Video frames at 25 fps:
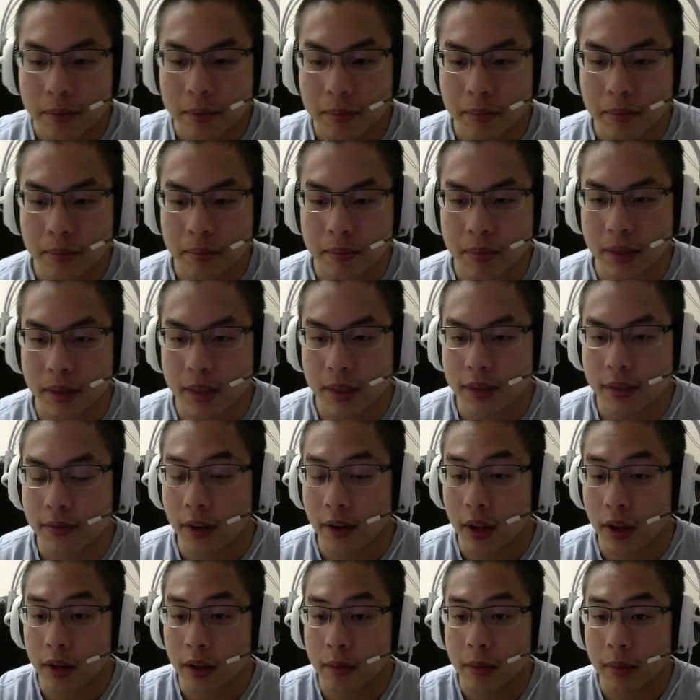Please
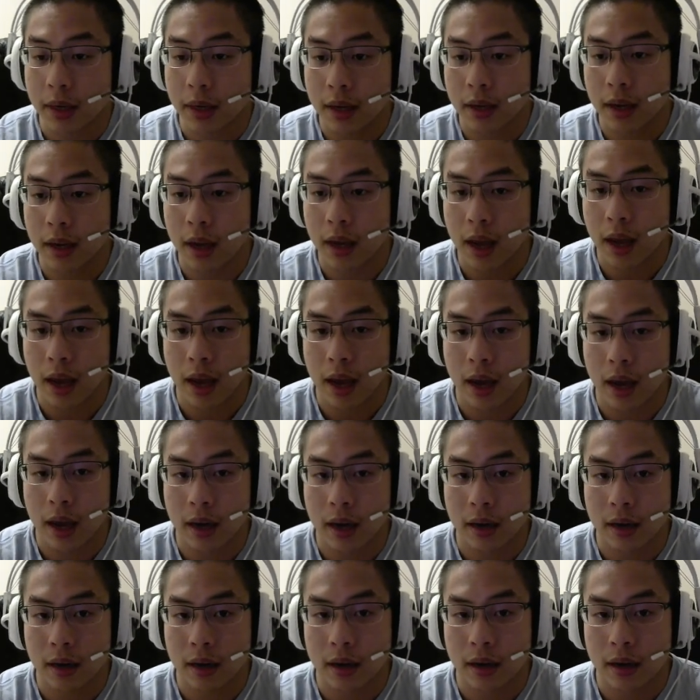follow me,
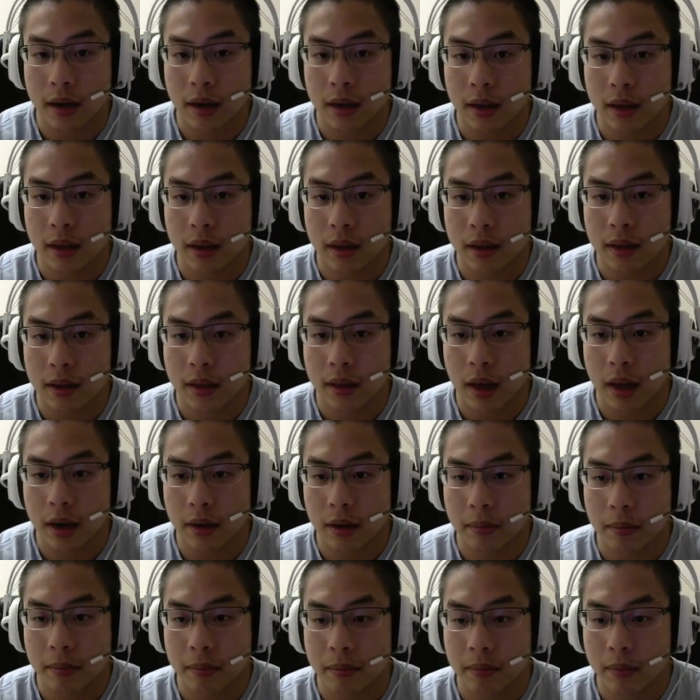and that'll
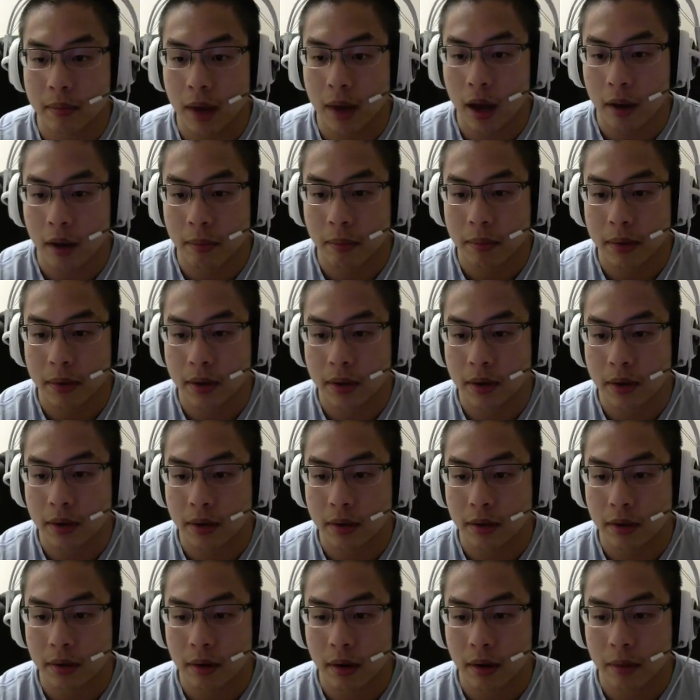help
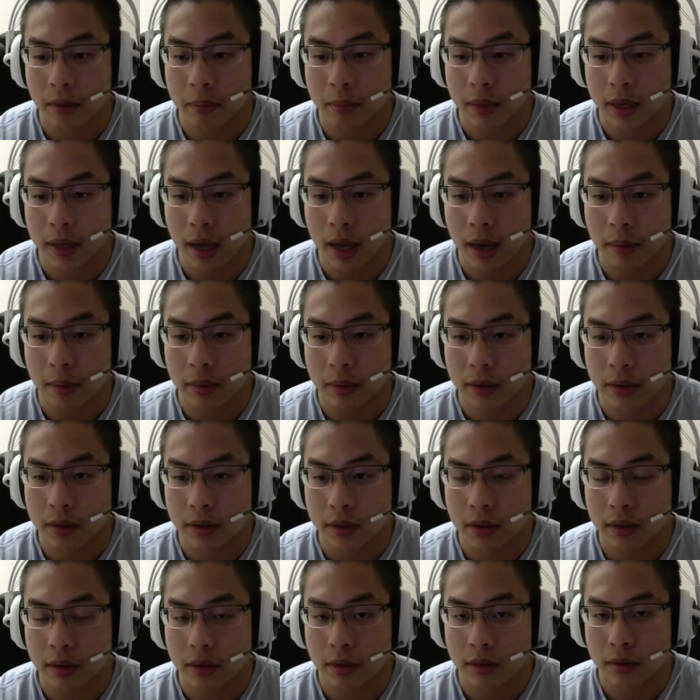you be able
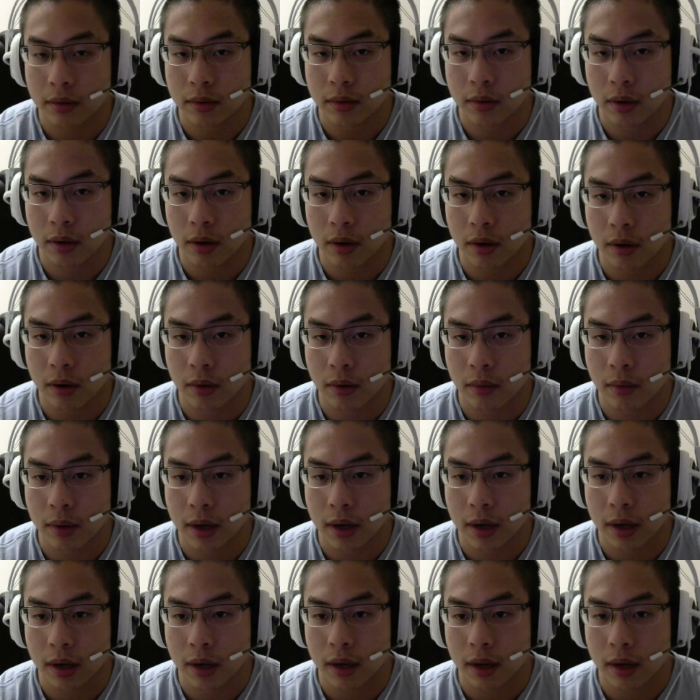to know when
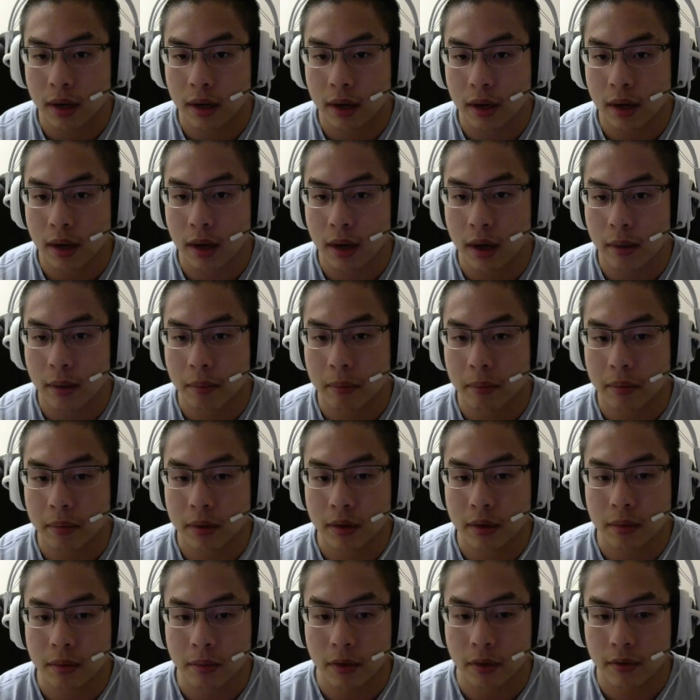I
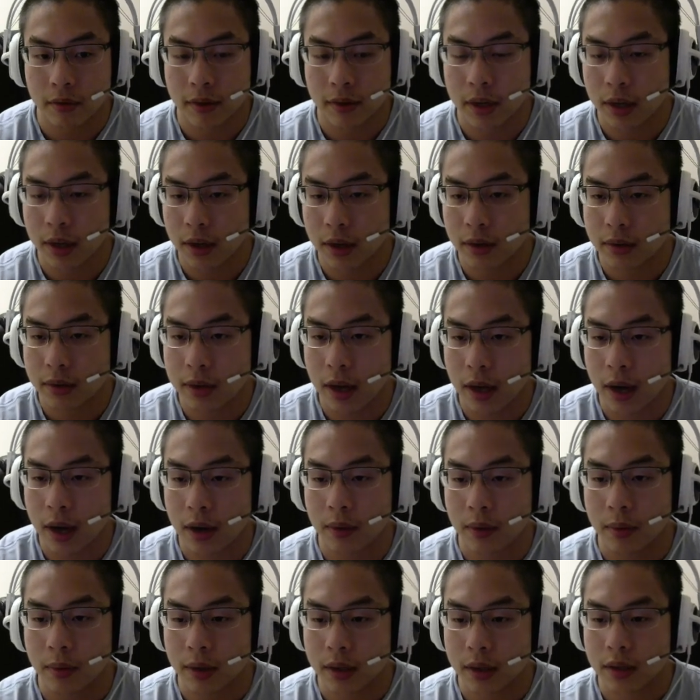do more videos and
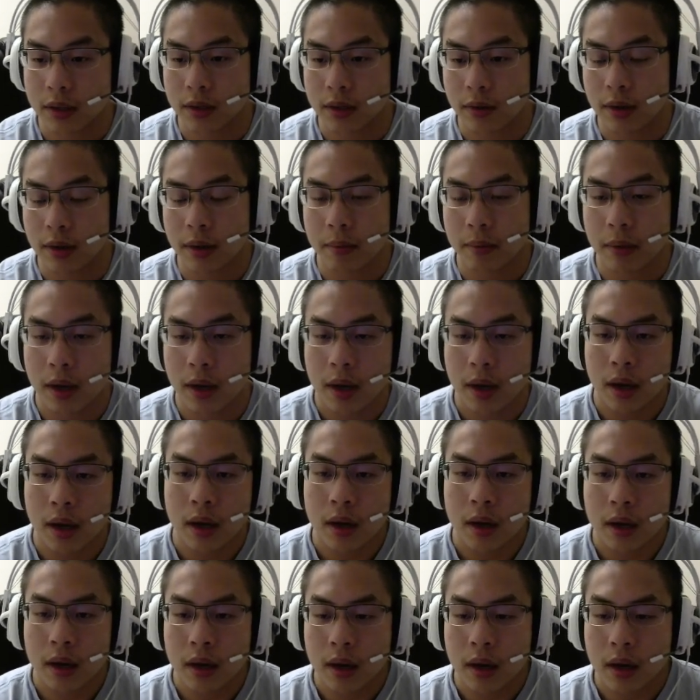when I stream.
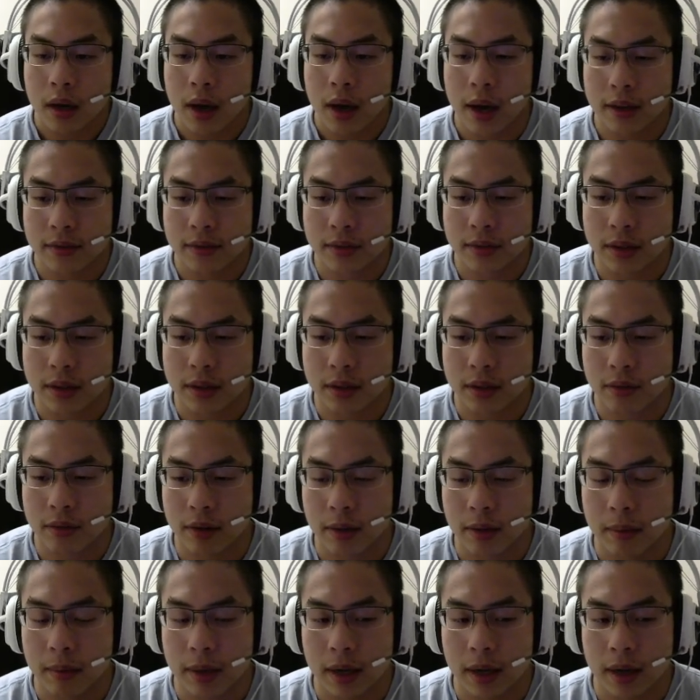As for
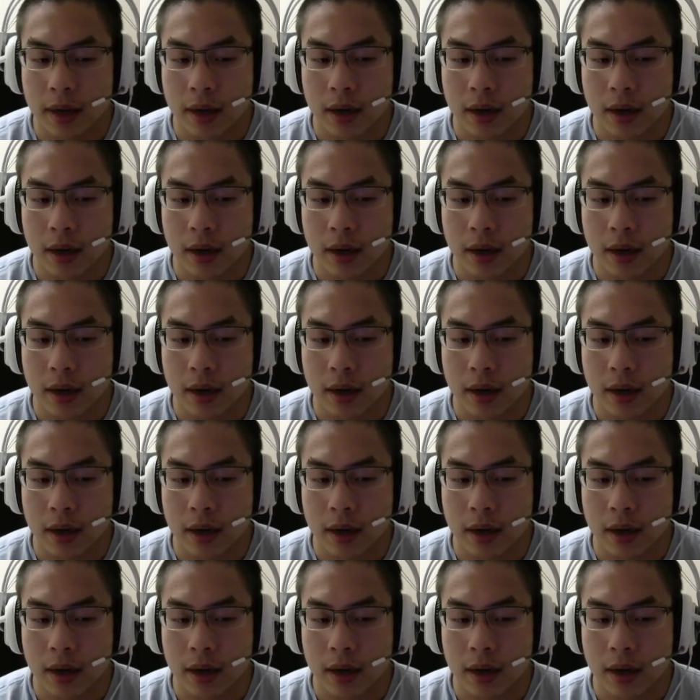streaming,